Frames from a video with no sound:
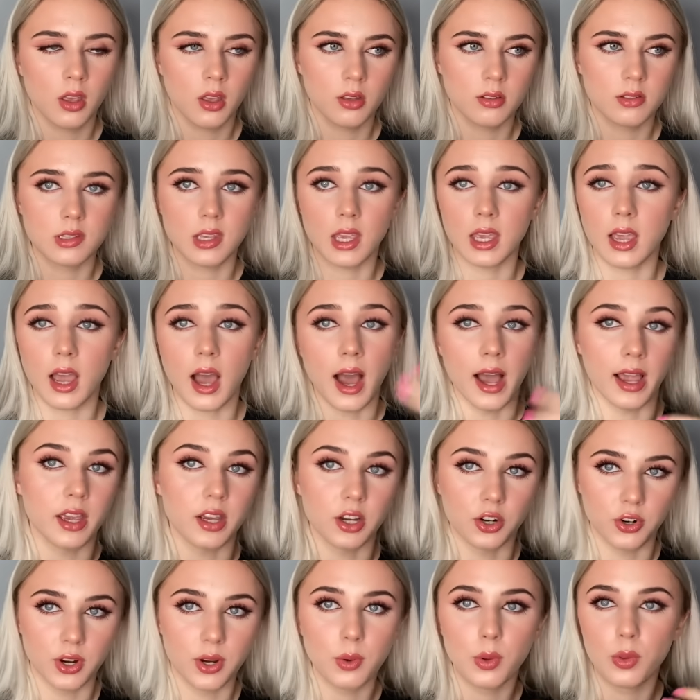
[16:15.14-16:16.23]
say, I
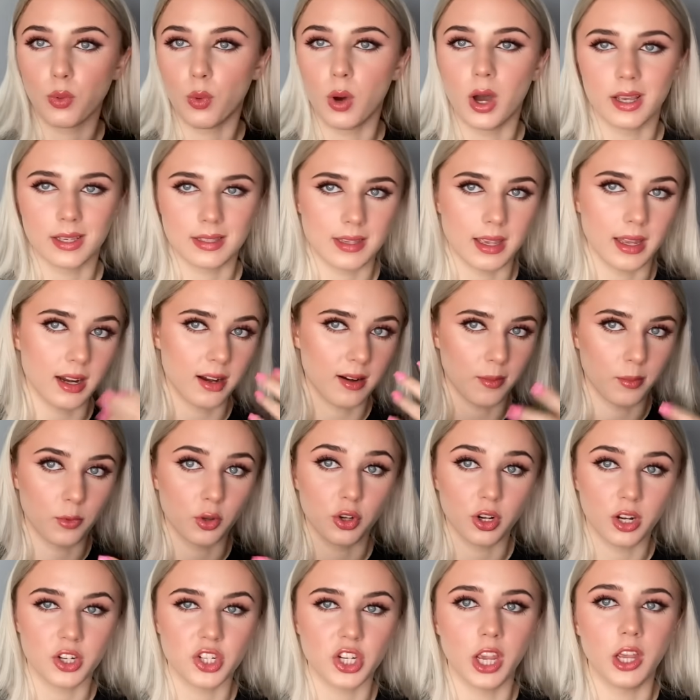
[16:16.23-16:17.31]
agree with what I said and I'm not
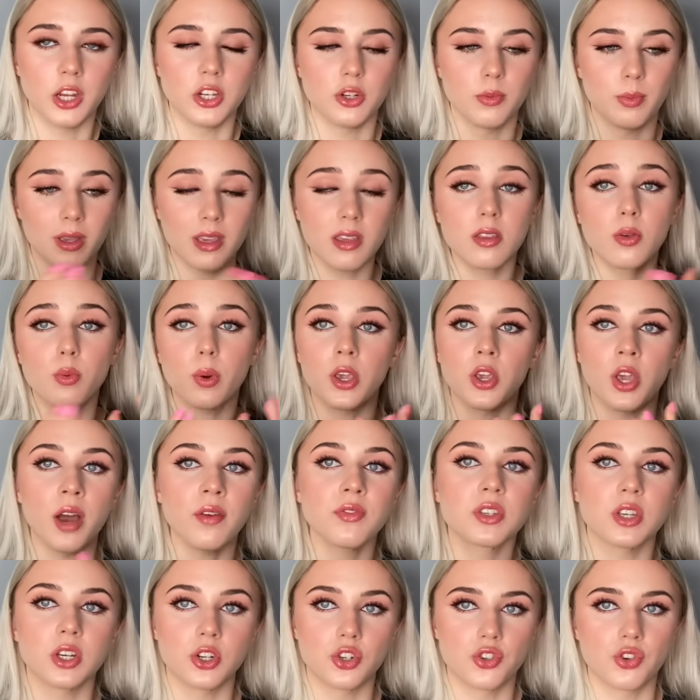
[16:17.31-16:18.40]
gonna change it. But either way, you have
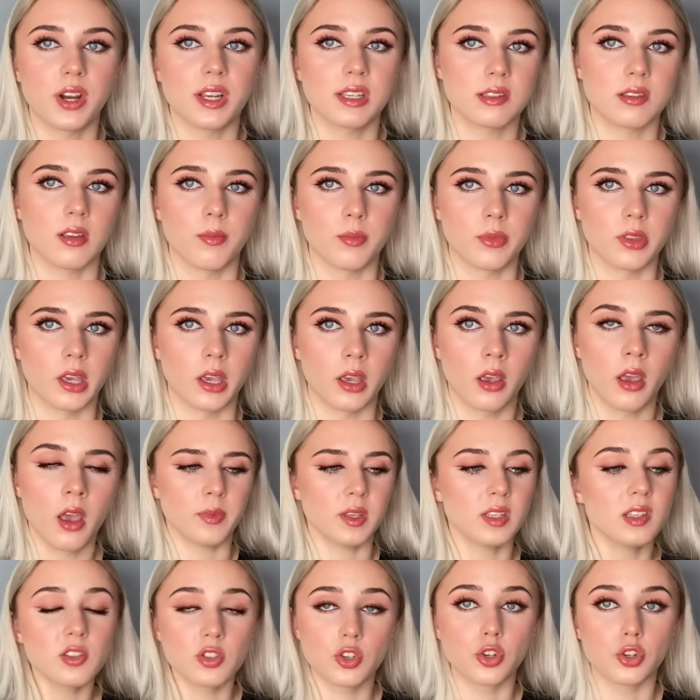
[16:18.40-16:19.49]
to address something.
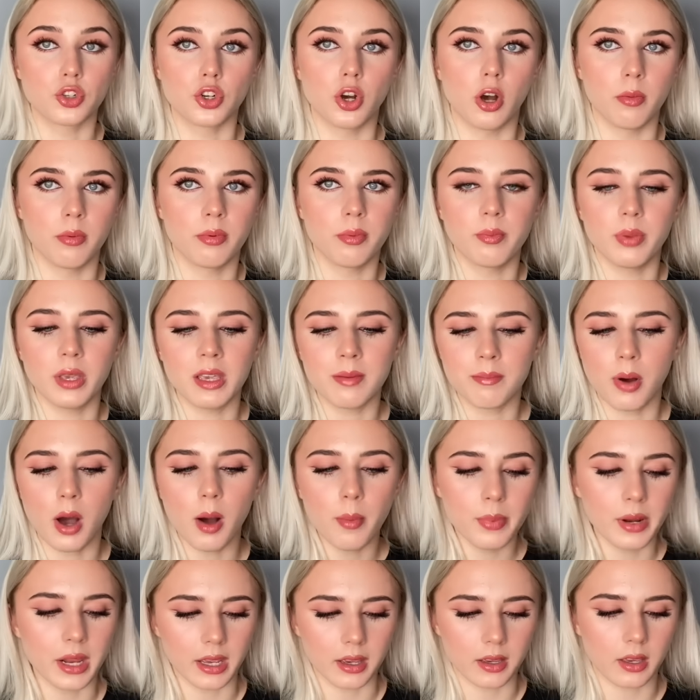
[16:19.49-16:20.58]
This is your job. Being
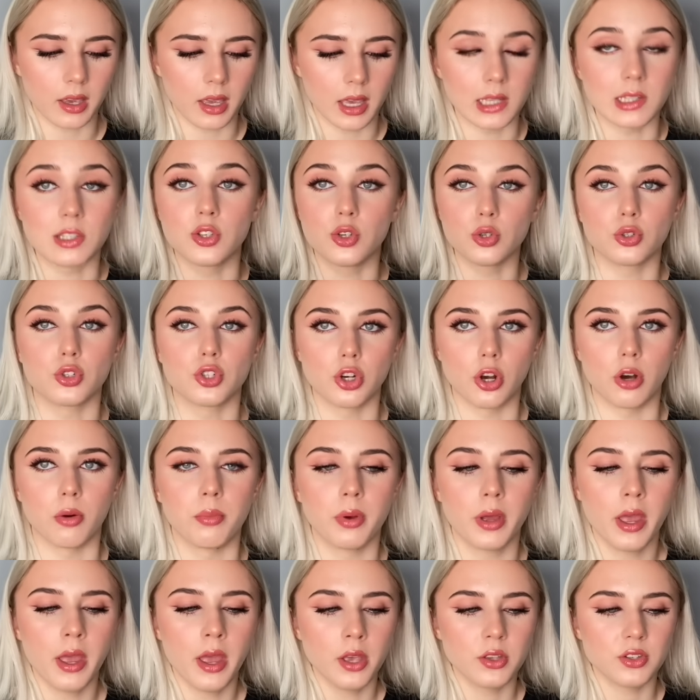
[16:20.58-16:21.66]
public is your job.
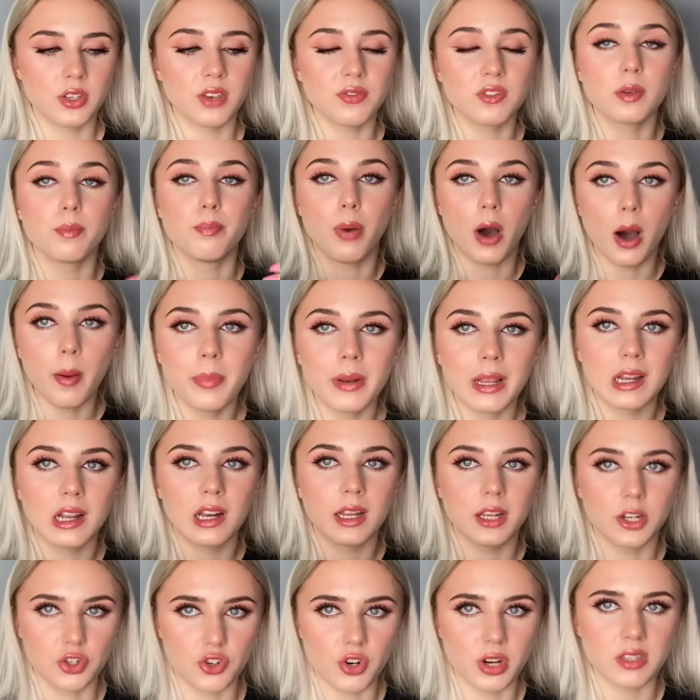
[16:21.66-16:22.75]
So you have to
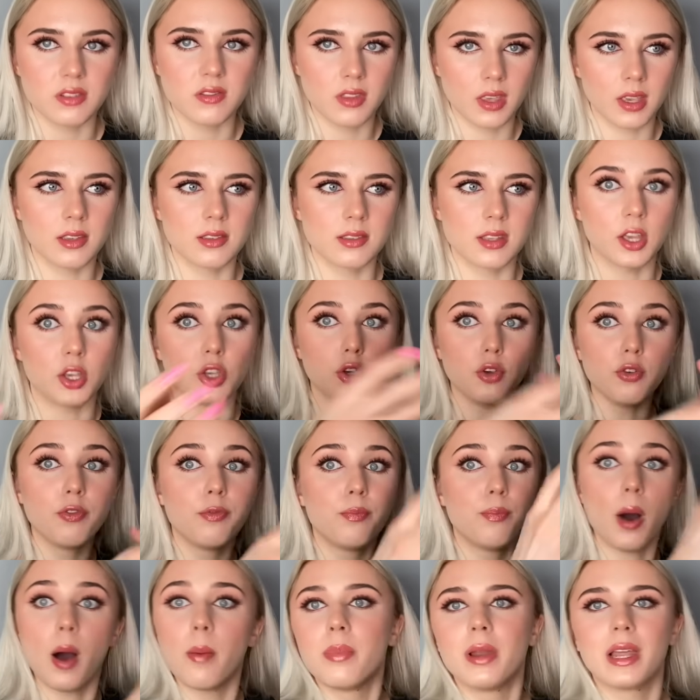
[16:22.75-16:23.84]
publicly address things that you've
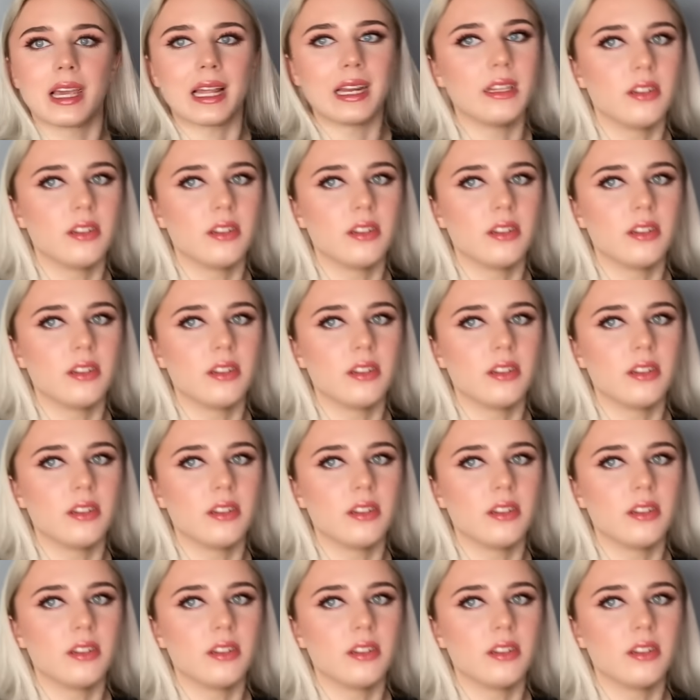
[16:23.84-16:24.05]
publicly